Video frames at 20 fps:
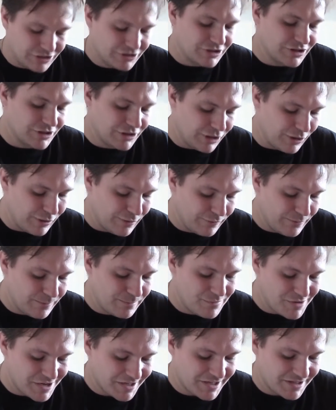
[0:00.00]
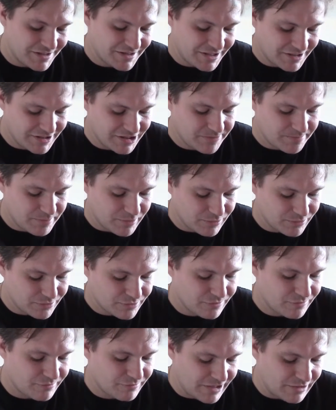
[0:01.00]
glove brackets energy
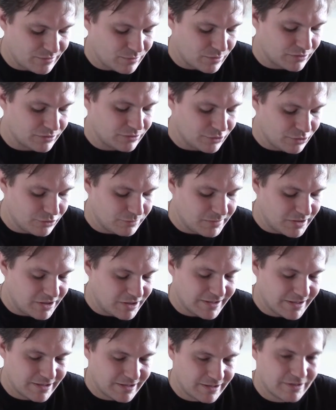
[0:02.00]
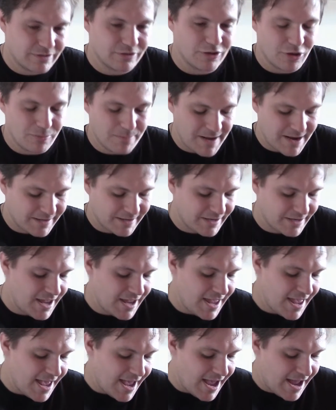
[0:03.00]
pulse, range 1, knockback.
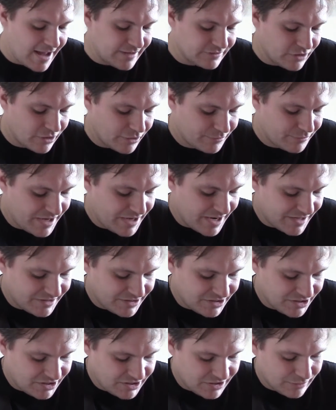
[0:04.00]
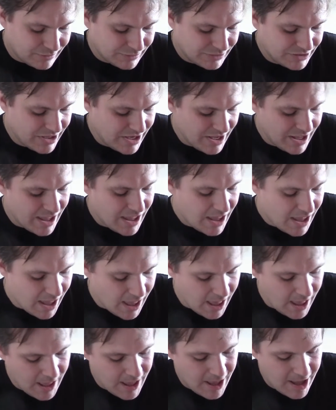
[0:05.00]
And got 3 energy shields.
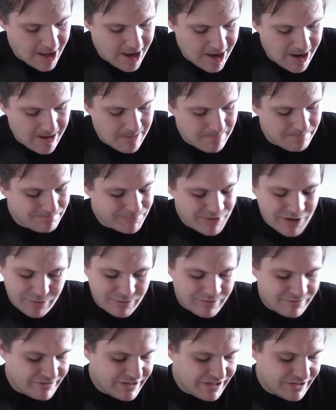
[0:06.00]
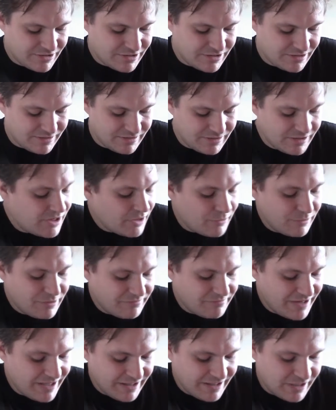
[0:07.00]
You only
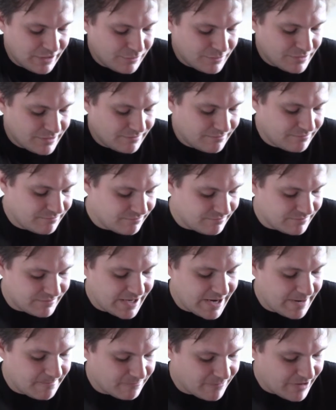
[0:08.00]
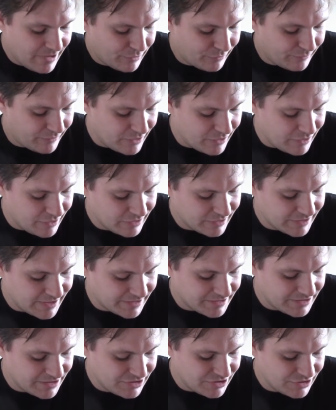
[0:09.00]
really use Nemreth for the
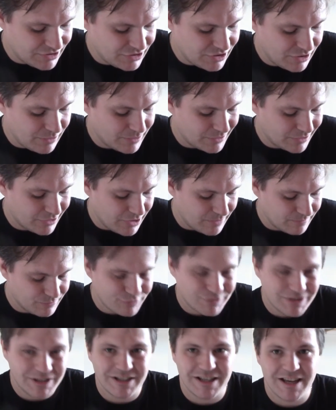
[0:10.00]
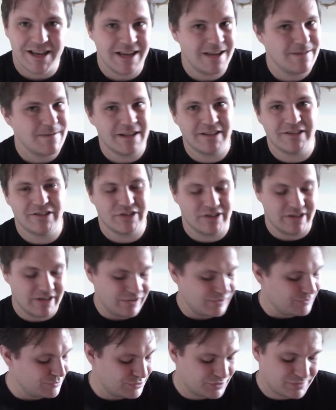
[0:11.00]
Tactician 2 and Comms Relay. Anything
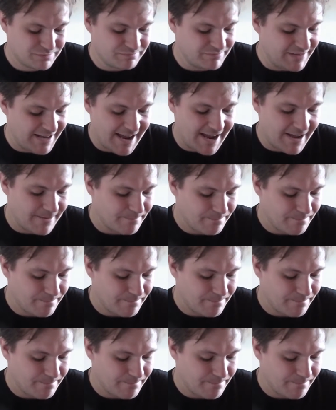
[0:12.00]
else, nah.